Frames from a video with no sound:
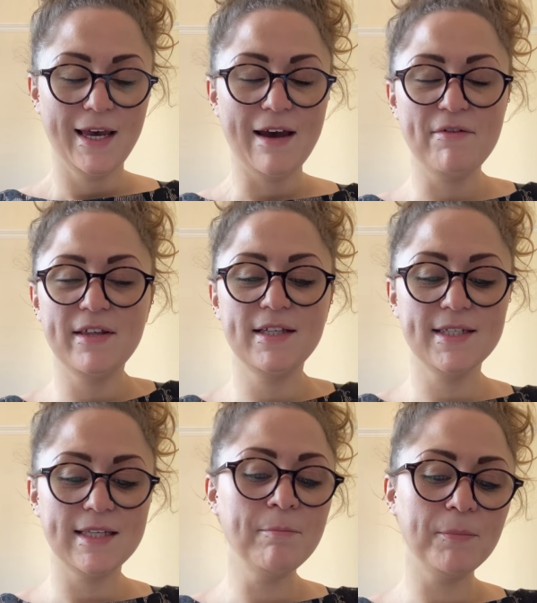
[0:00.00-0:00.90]

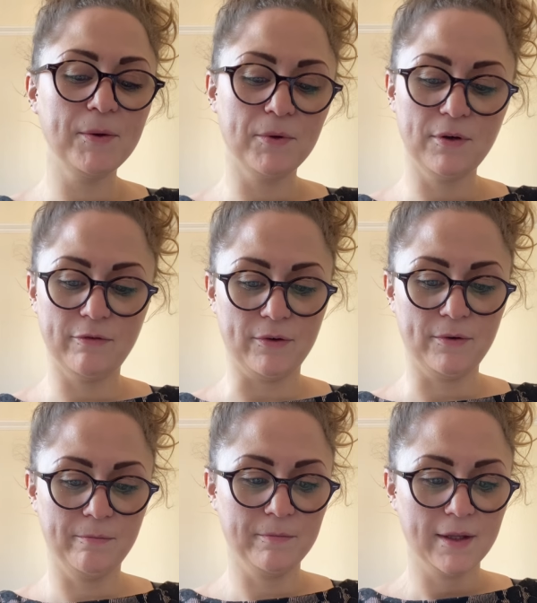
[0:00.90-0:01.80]
Everything's simply
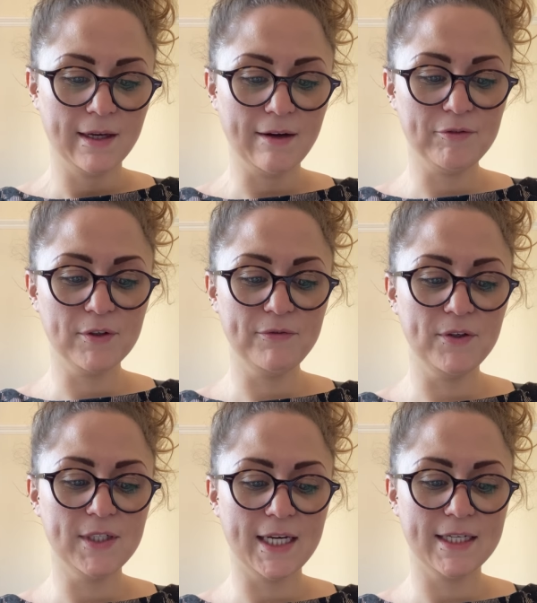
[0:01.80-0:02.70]
wonderful. After a
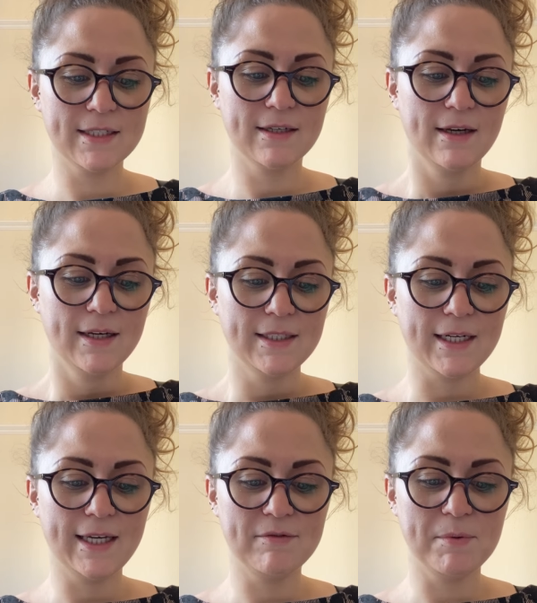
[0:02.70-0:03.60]
few days,
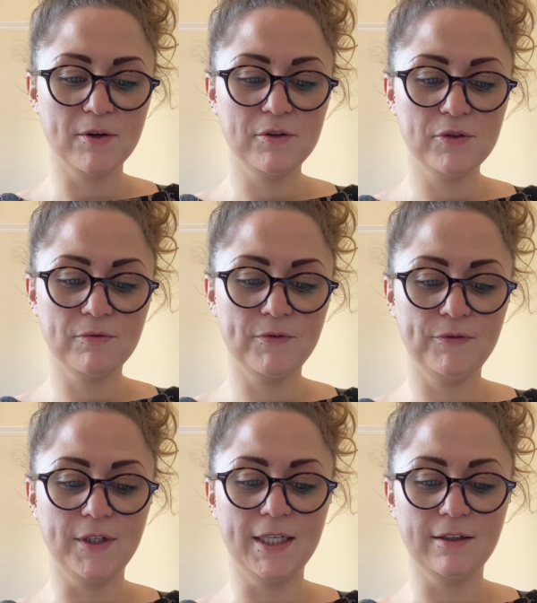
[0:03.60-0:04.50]
Daddy gives me
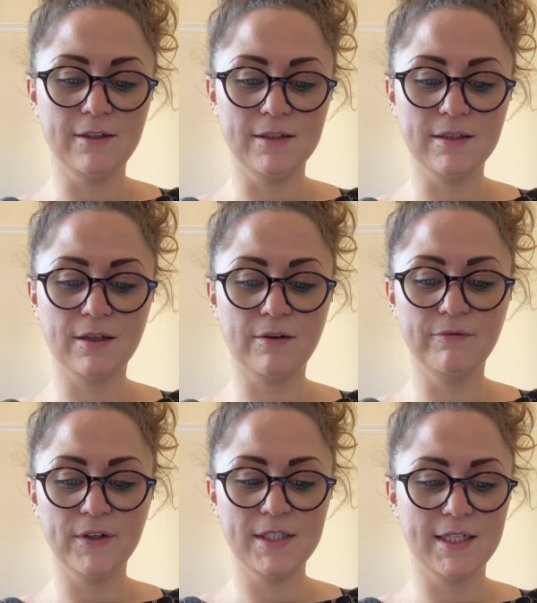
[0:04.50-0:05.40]
150 guilders,
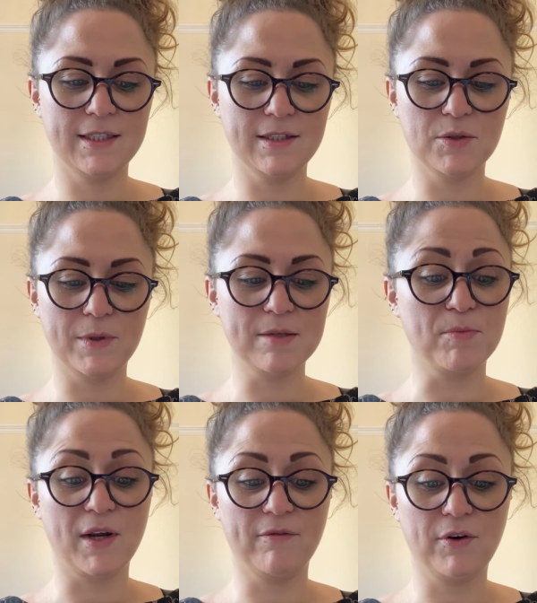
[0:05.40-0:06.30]
converted into Swiss
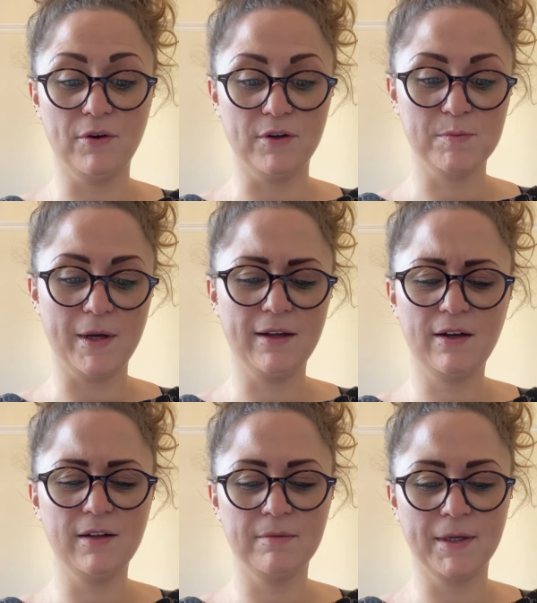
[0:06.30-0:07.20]
money of course, but I'll
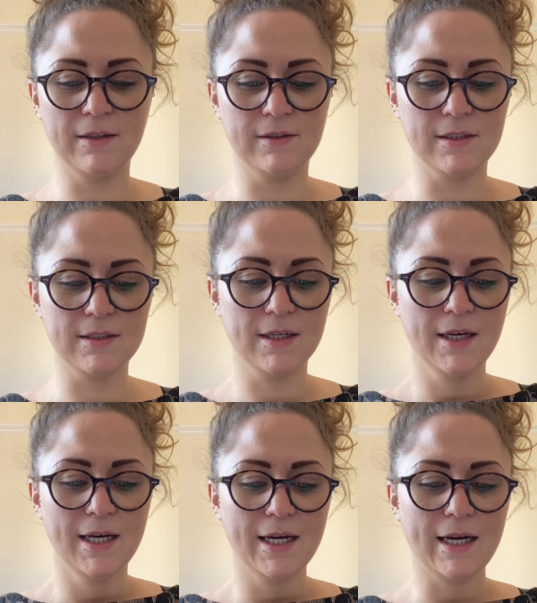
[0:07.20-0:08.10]
call them guilders,
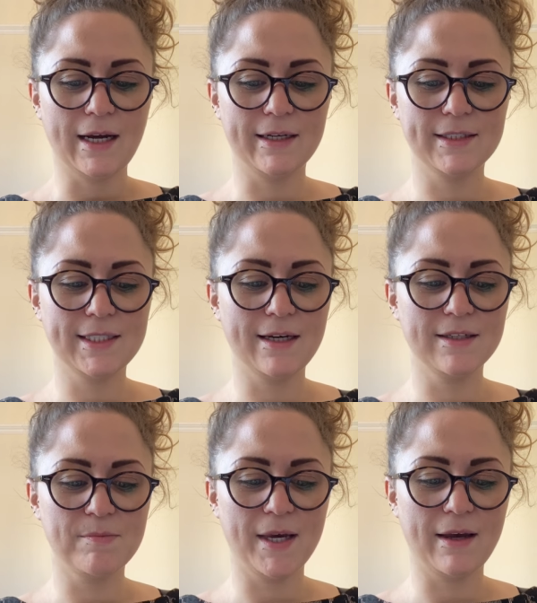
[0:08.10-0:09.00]
and
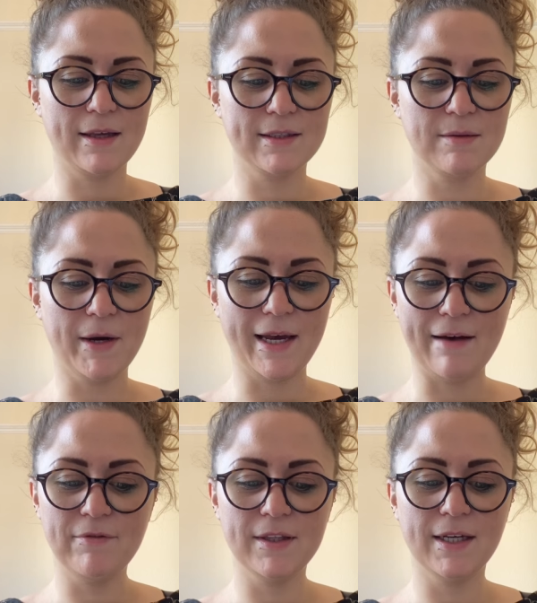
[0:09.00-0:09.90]
tells me to
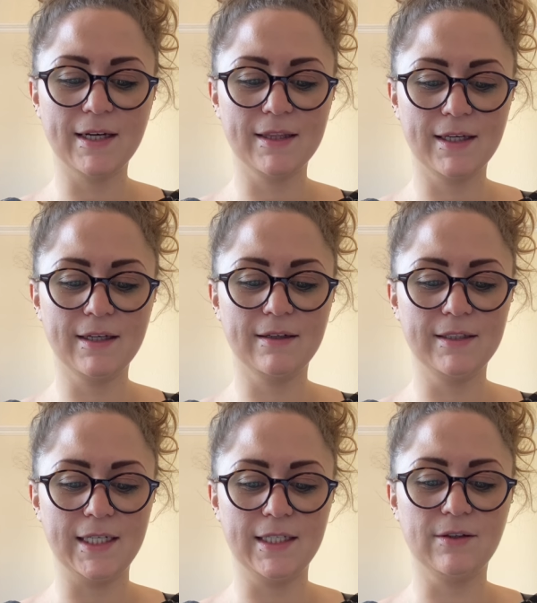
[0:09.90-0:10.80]
everything I think I'll
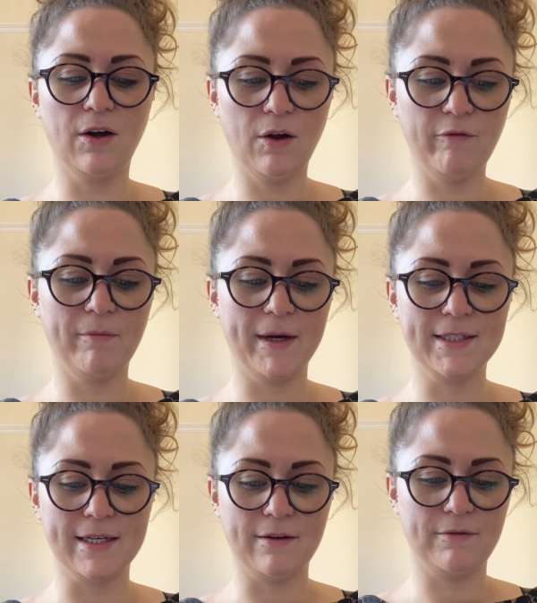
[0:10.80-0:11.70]
need, all for
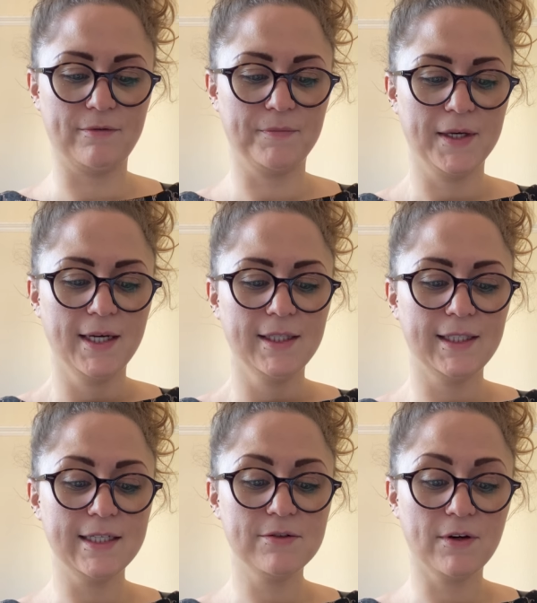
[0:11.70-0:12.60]
myself.
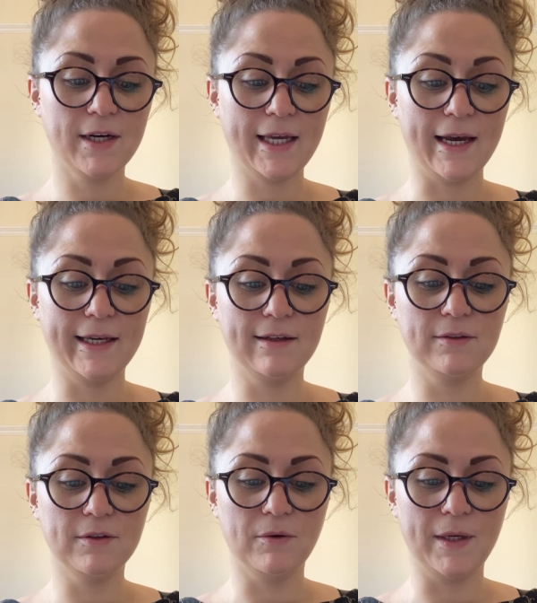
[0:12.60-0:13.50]
Later on, I get a
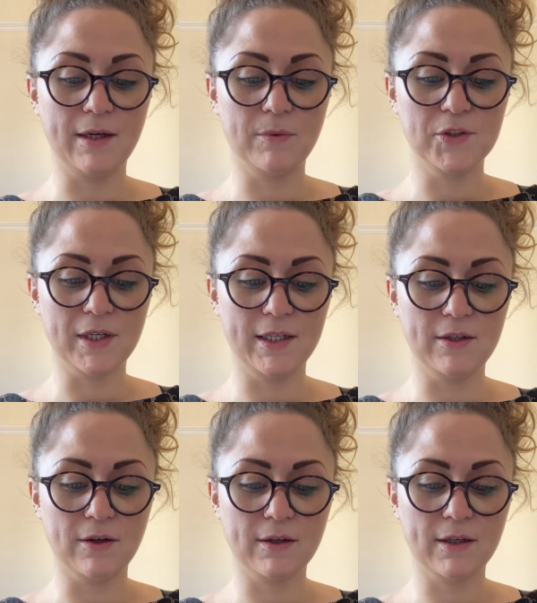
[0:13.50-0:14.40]
guilder a week, which
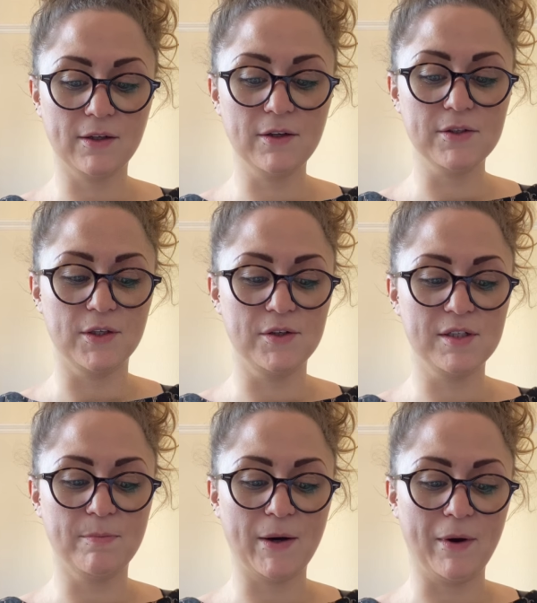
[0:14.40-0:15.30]
I can also use
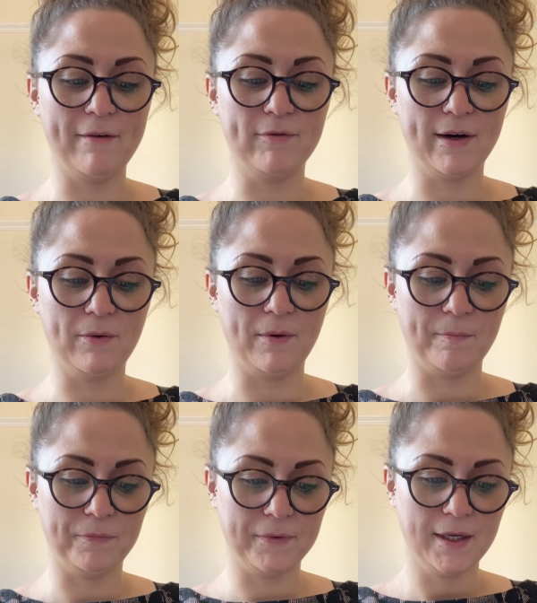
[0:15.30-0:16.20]
to buy whatever I
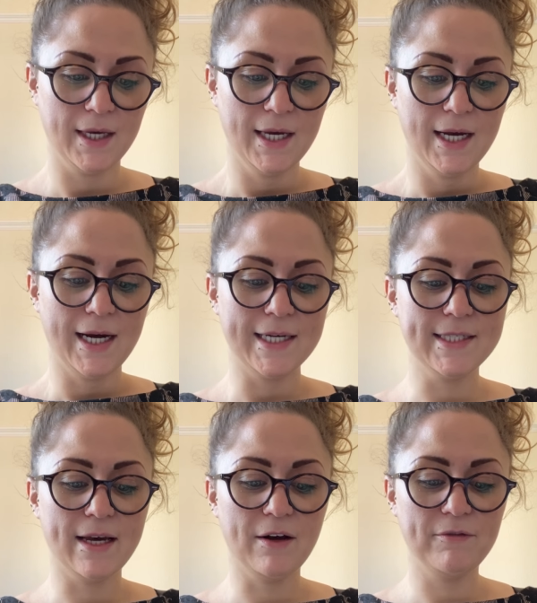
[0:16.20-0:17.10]
want. I
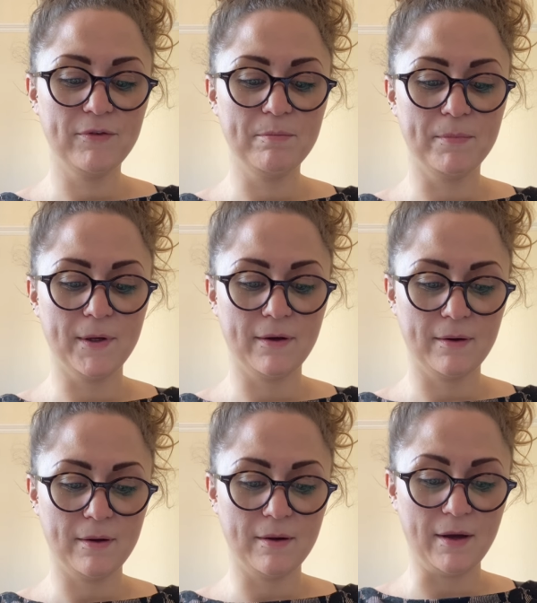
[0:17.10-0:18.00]
set off with
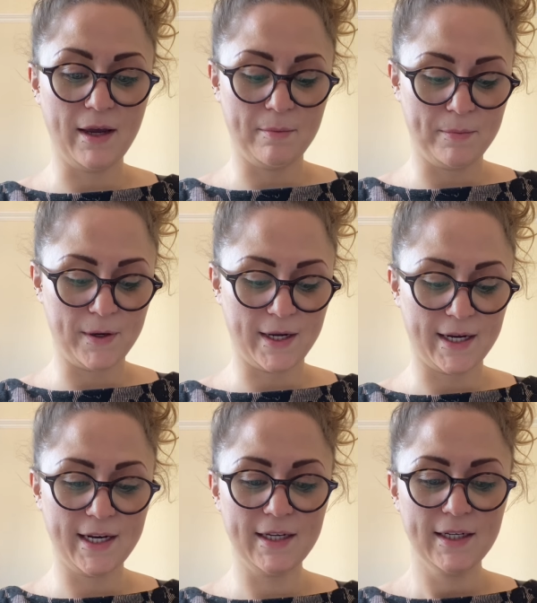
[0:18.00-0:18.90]

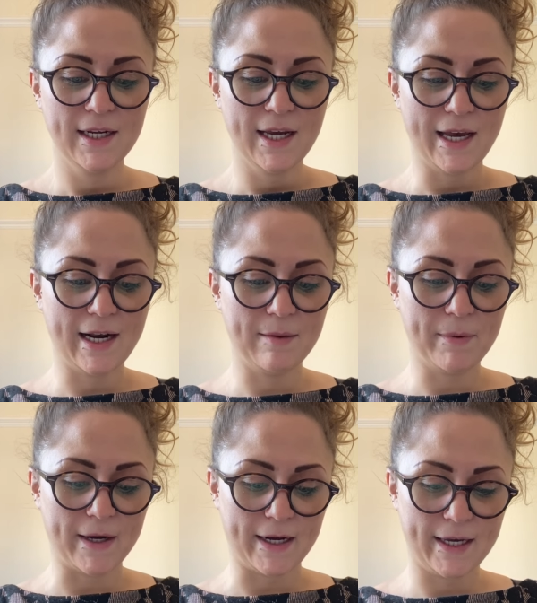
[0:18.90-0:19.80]
Bernard, and I
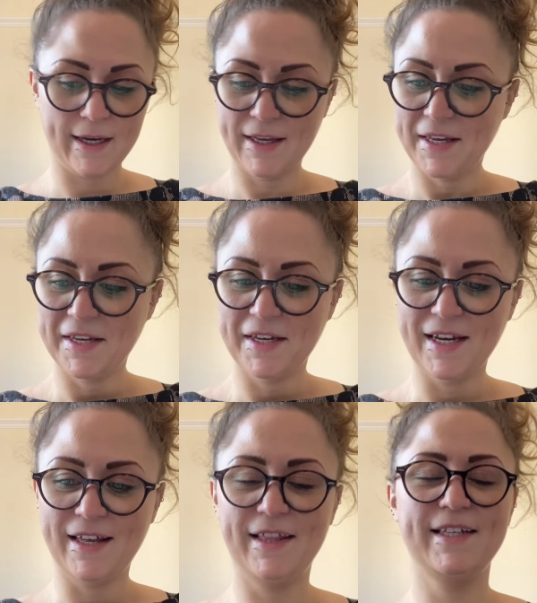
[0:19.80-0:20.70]
buy,
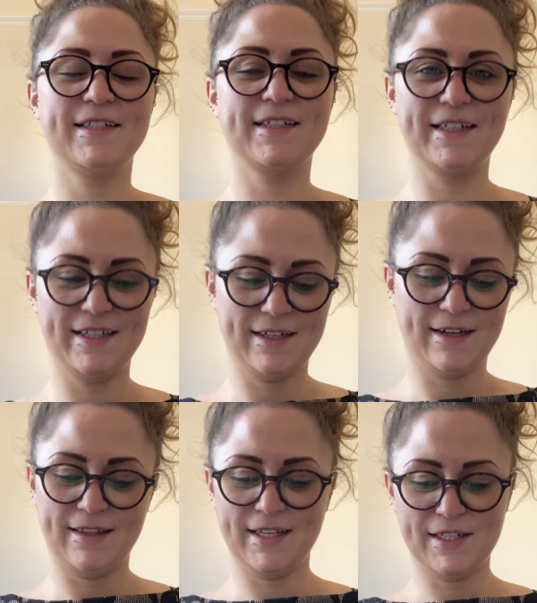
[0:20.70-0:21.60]
and
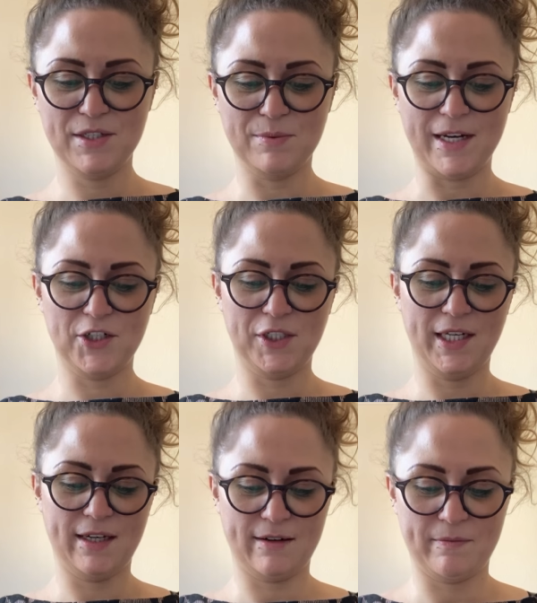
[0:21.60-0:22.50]
this is where she